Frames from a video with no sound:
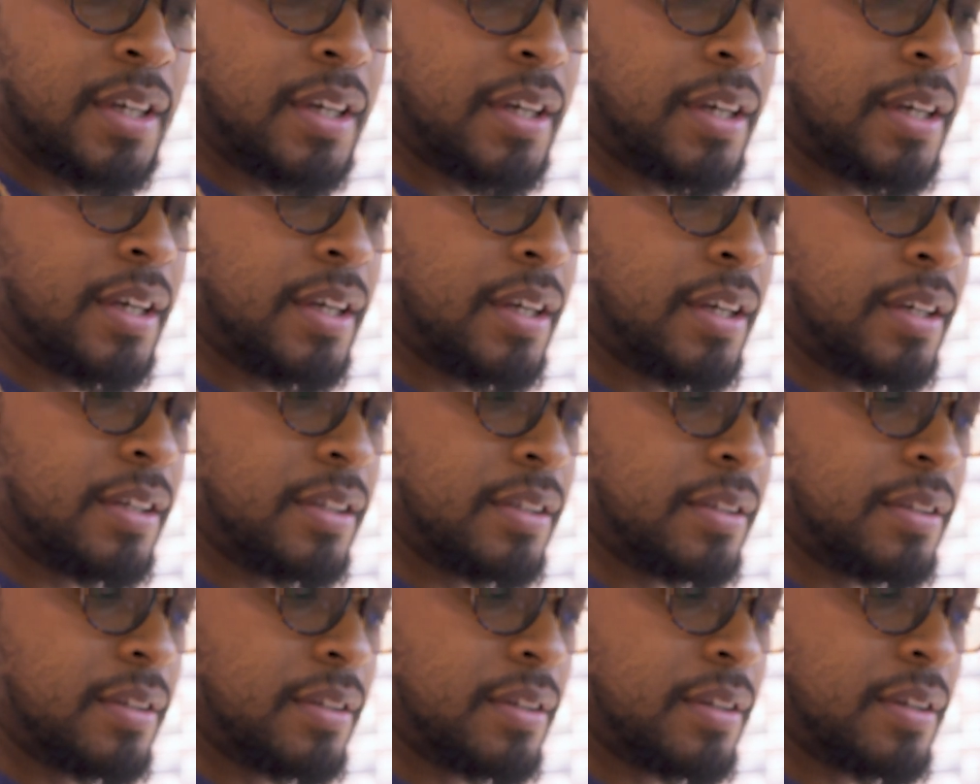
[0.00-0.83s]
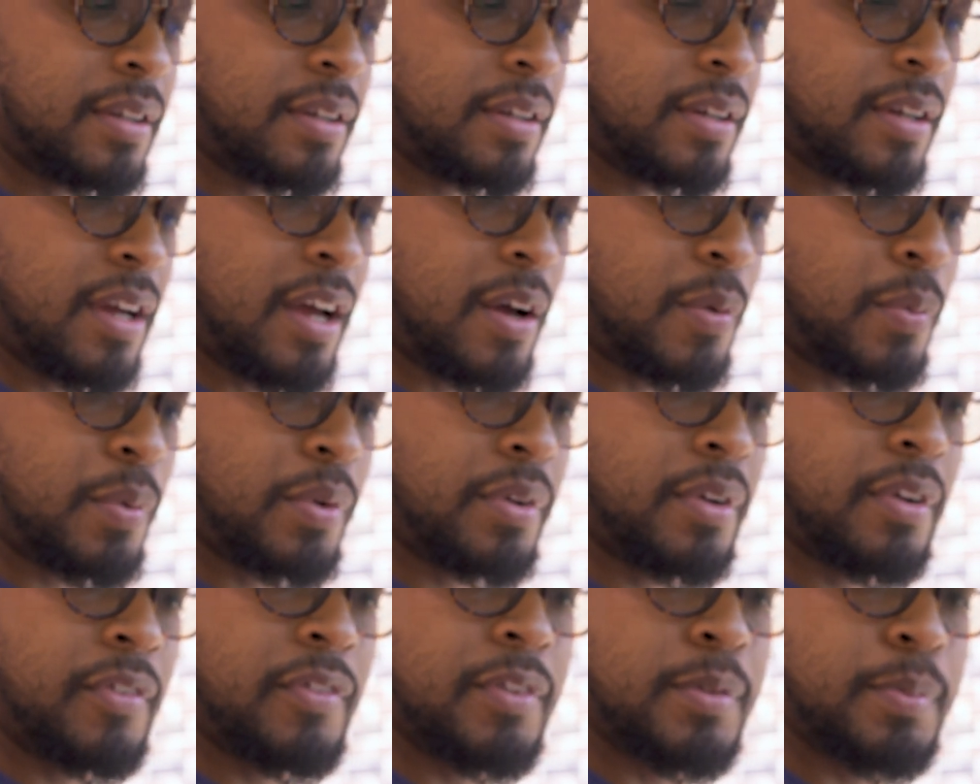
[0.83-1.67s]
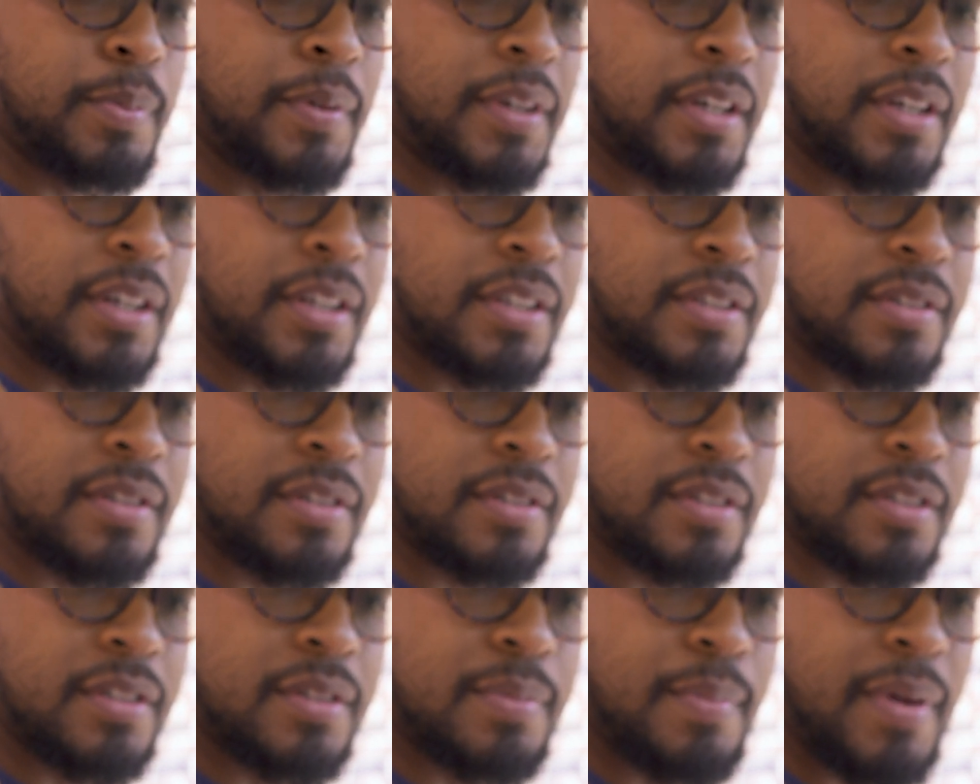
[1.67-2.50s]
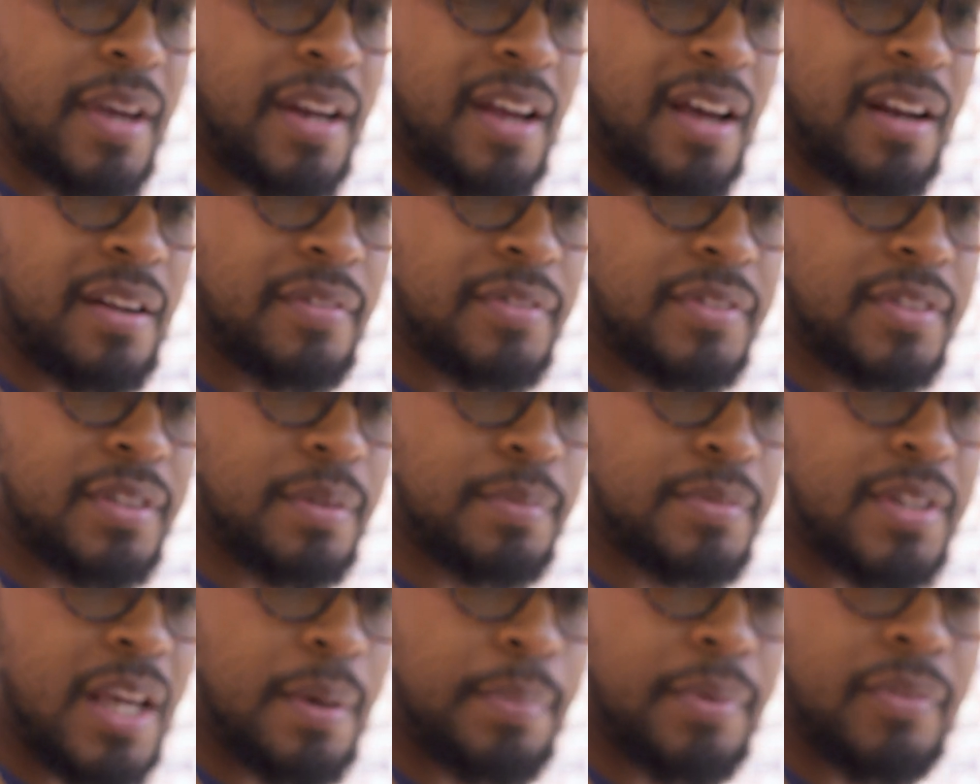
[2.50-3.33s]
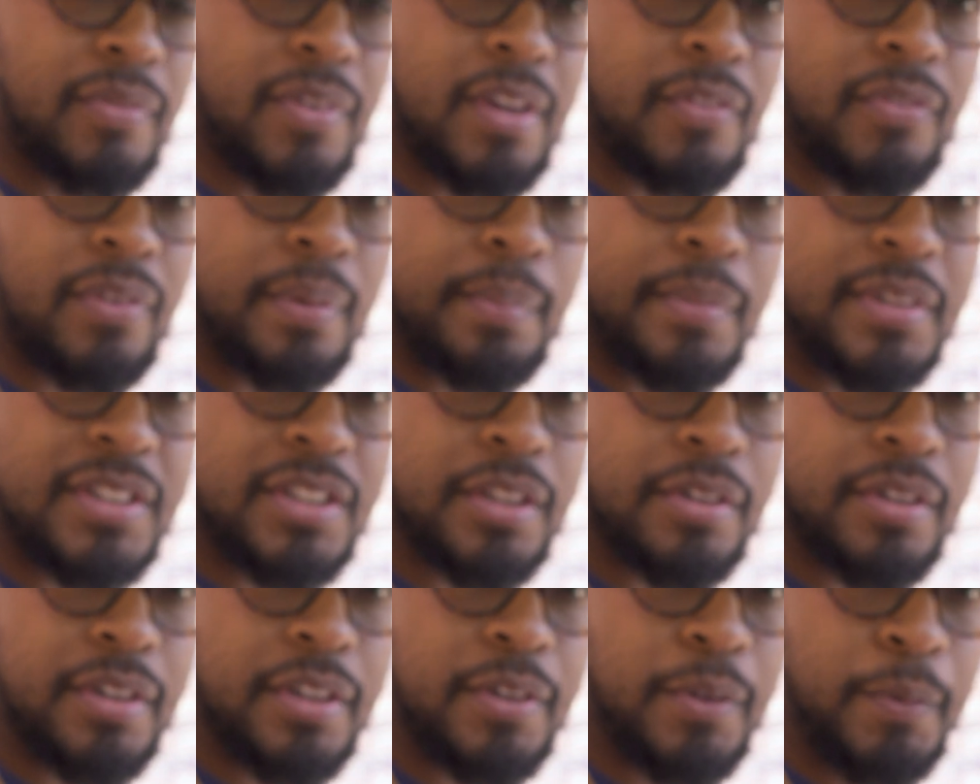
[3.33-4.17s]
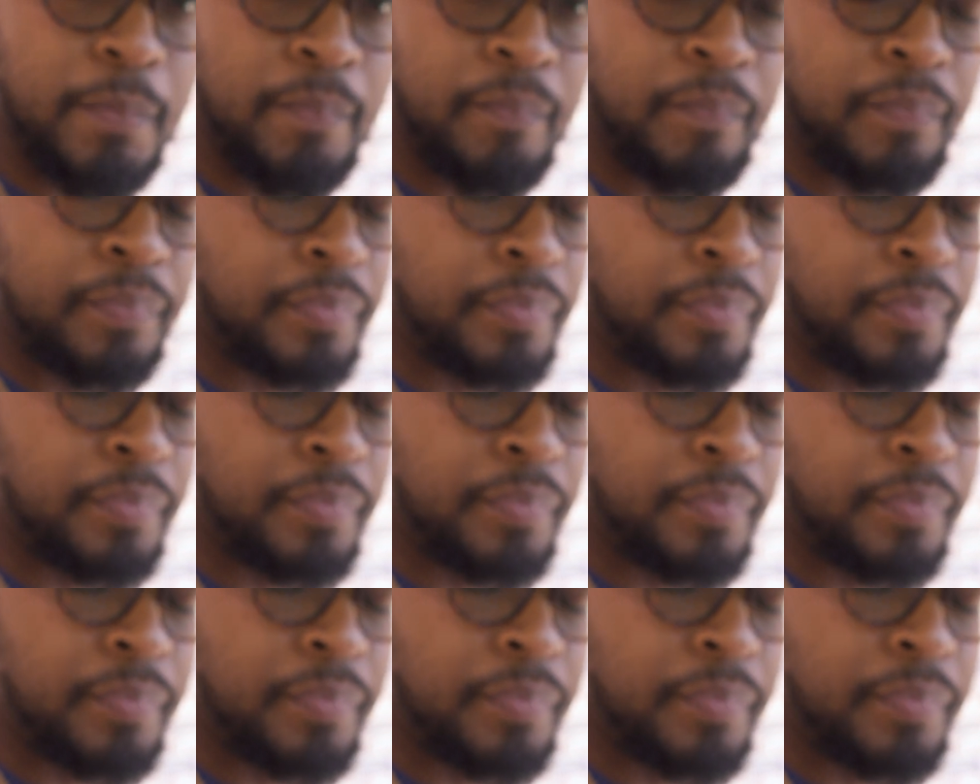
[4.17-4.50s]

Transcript: and I wonder if it's because this is made out of some type of different material,